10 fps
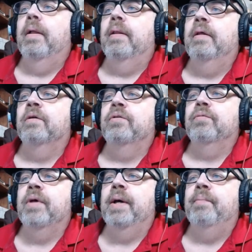This will
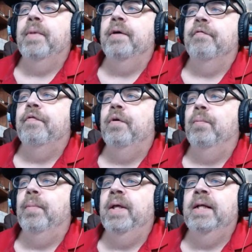take me a few
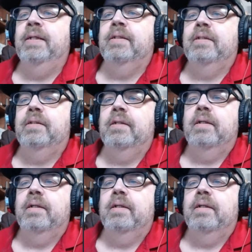minutes.